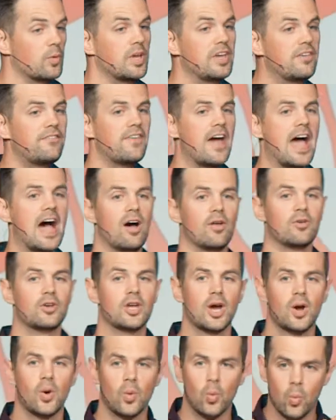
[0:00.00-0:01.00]
We
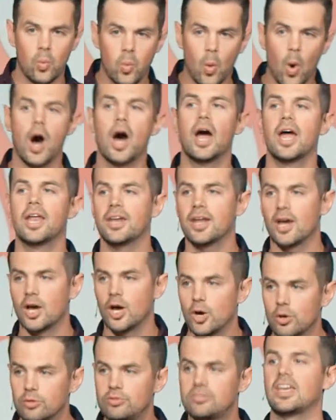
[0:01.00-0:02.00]
found one
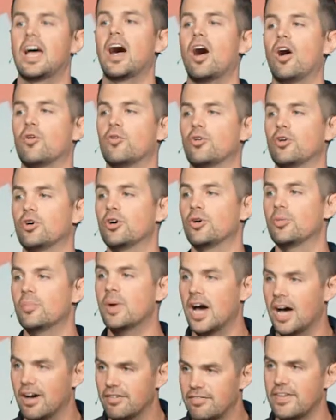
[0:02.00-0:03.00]
hotel
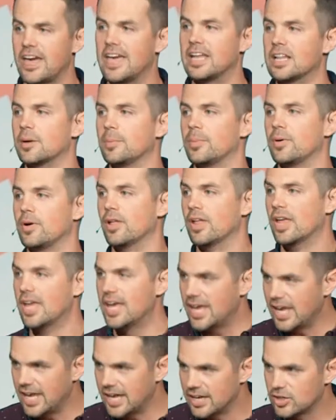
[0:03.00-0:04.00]
room available
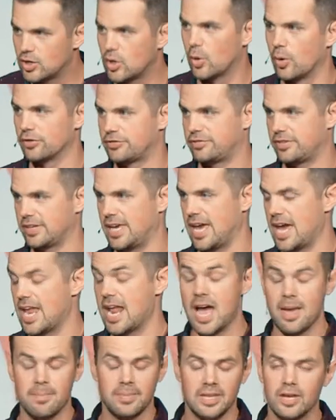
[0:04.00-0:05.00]
in
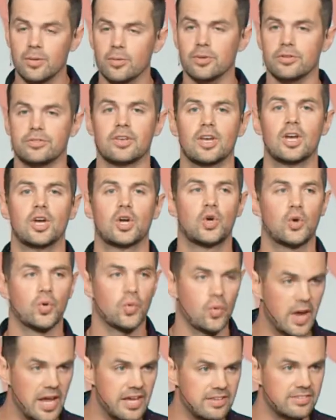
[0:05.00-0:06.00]
Corsicana. I mean, it was
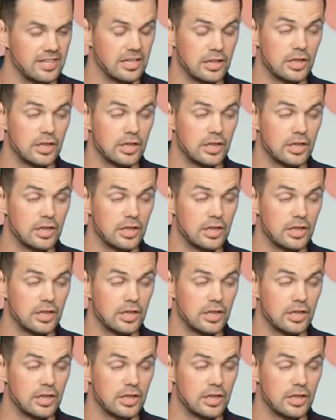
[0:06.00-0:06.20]
crazy.